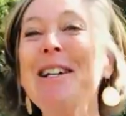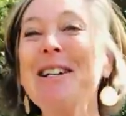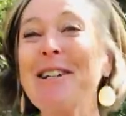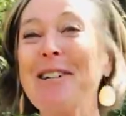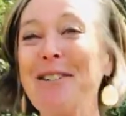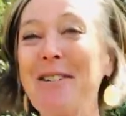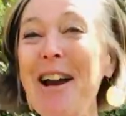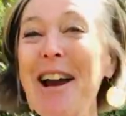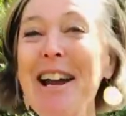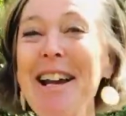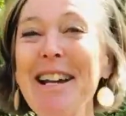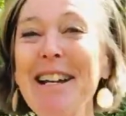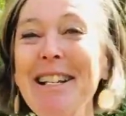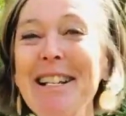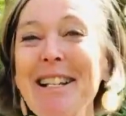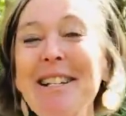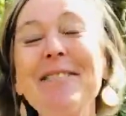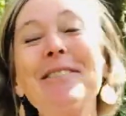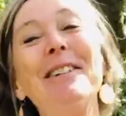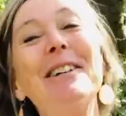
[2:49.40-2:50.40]
Gray
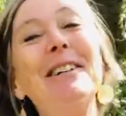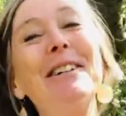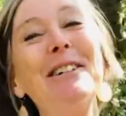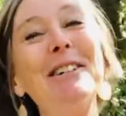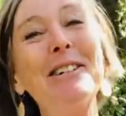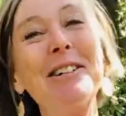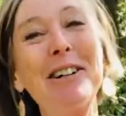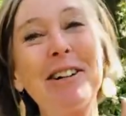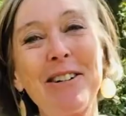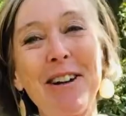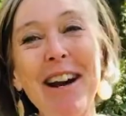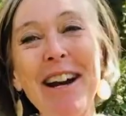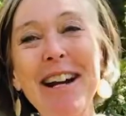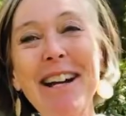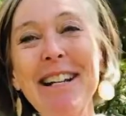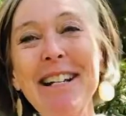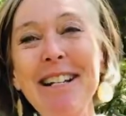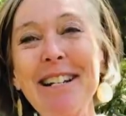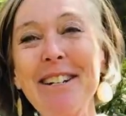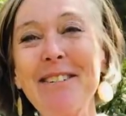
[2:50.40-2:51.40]

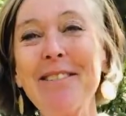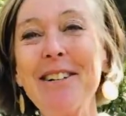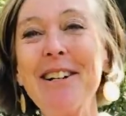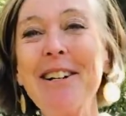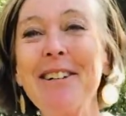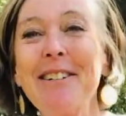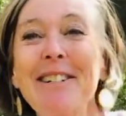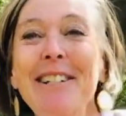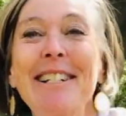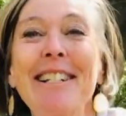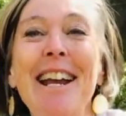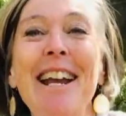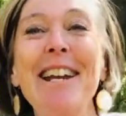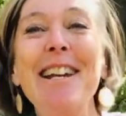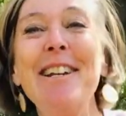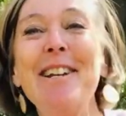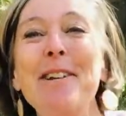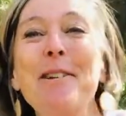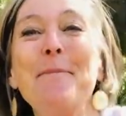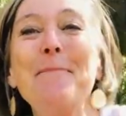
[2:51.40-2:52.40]
squirrel,
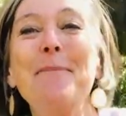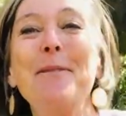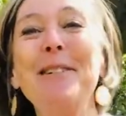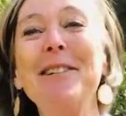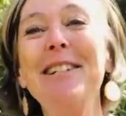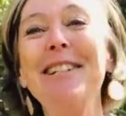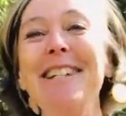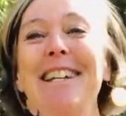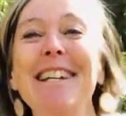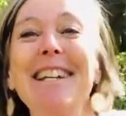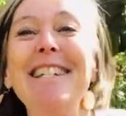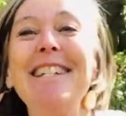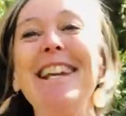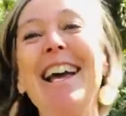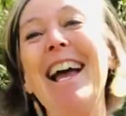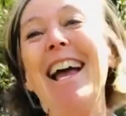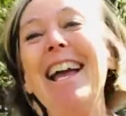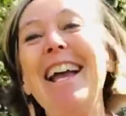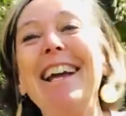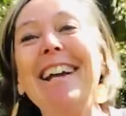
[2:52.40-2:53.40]
shake your bushy
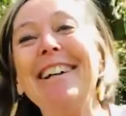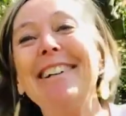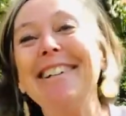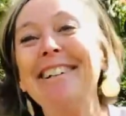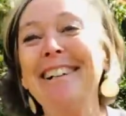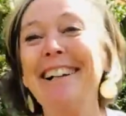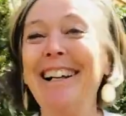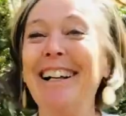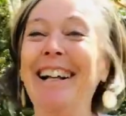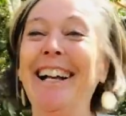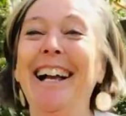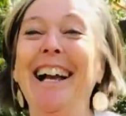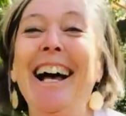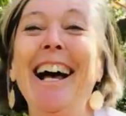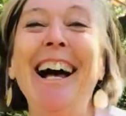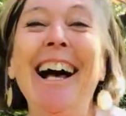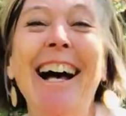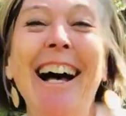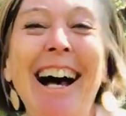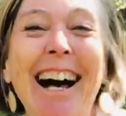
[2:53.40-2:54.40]
tail.
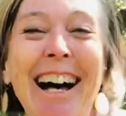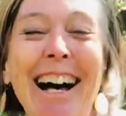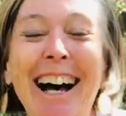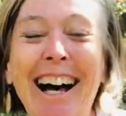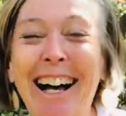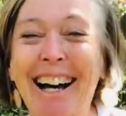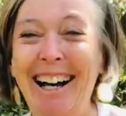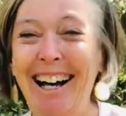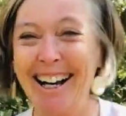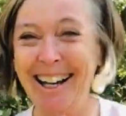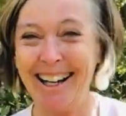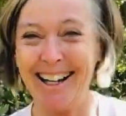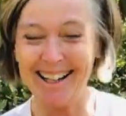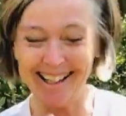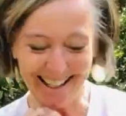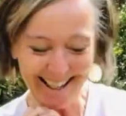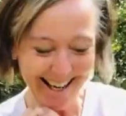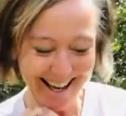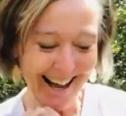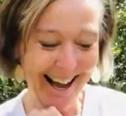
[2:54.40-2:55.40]

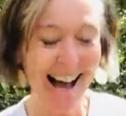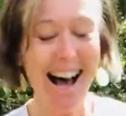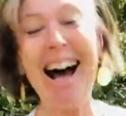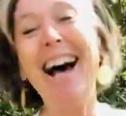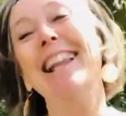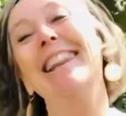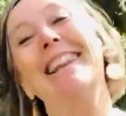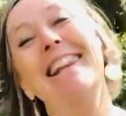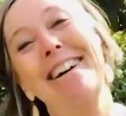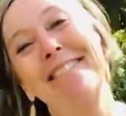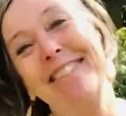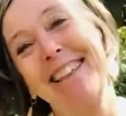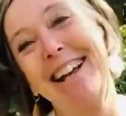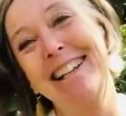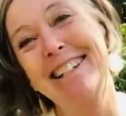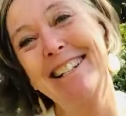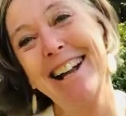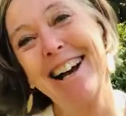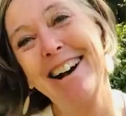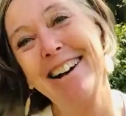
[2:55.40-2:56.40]
I love
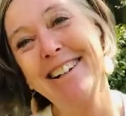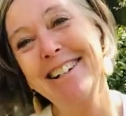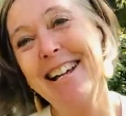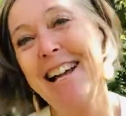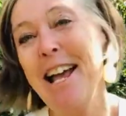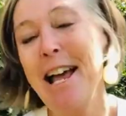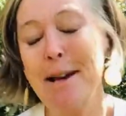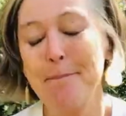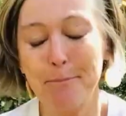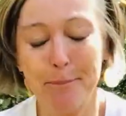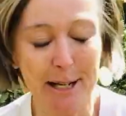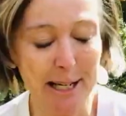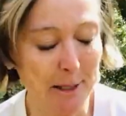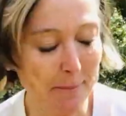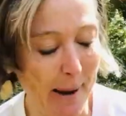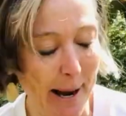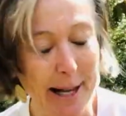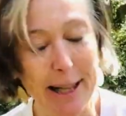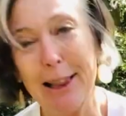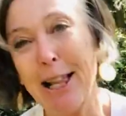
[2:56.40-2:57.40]
that song. It brings
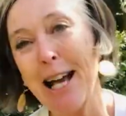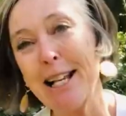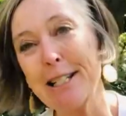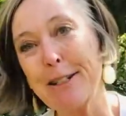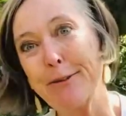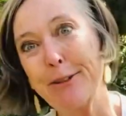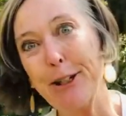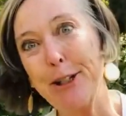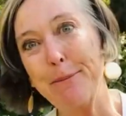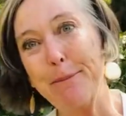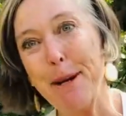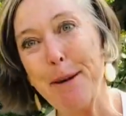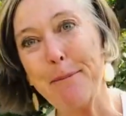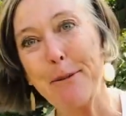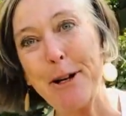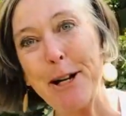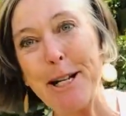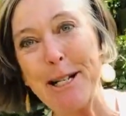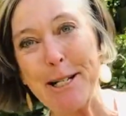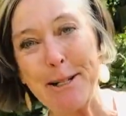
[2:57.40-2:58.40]
back lots of good
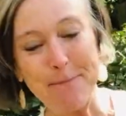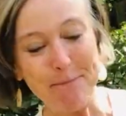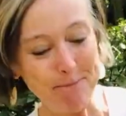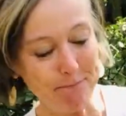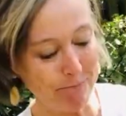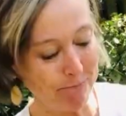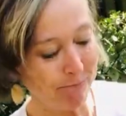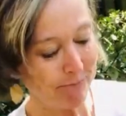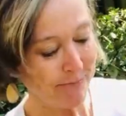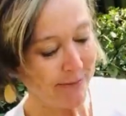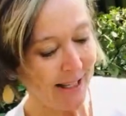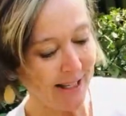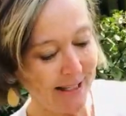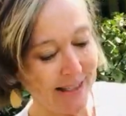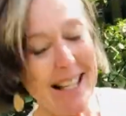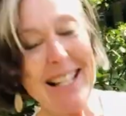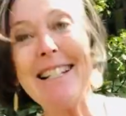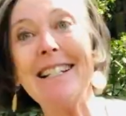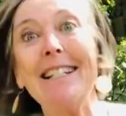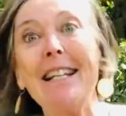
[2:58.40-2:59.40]
memories.
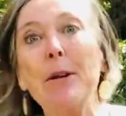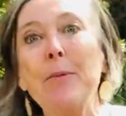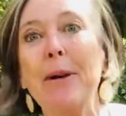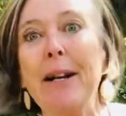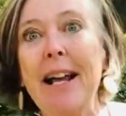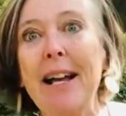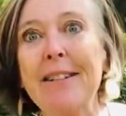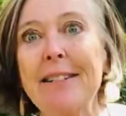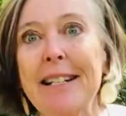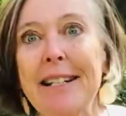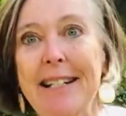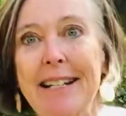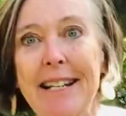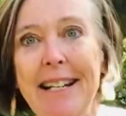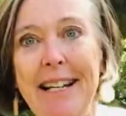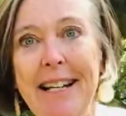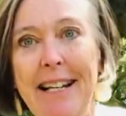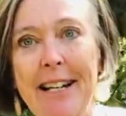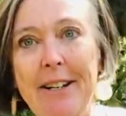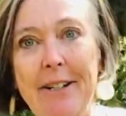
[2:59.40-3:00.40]
Let's see what else is in
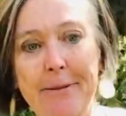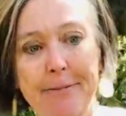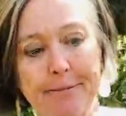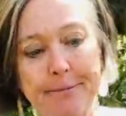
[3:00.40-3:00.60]
here.